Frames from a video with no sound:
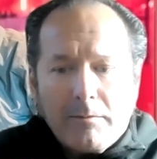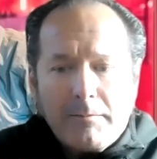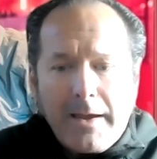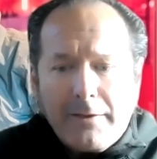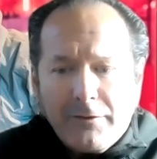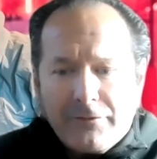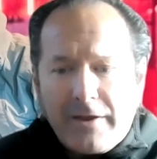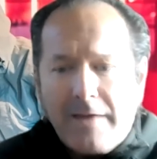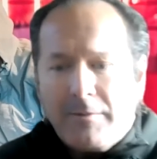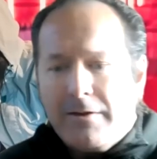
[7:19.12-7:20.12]
Make the
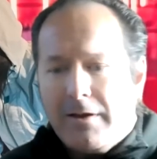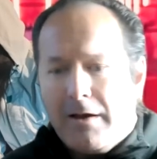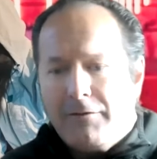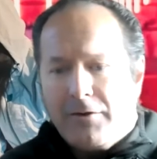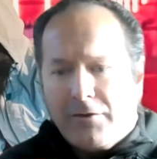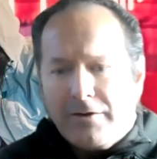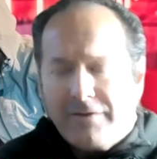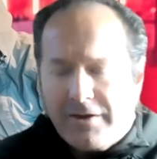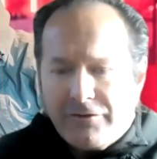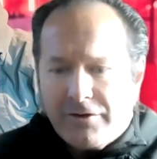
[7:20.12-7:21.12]
statement of your
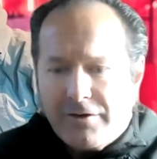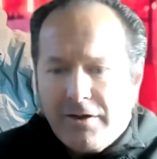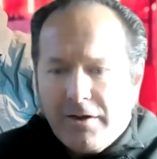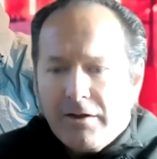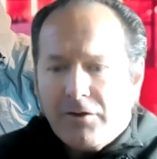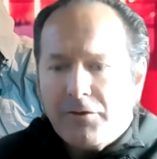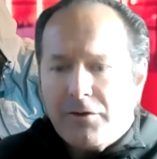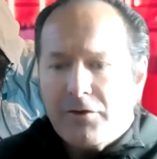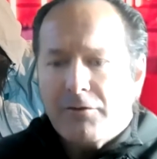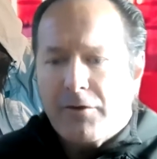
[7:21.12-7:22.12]
intention to the
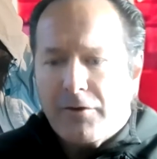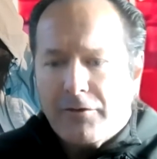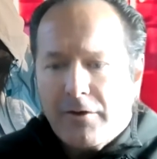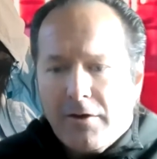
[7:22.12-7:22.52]
universe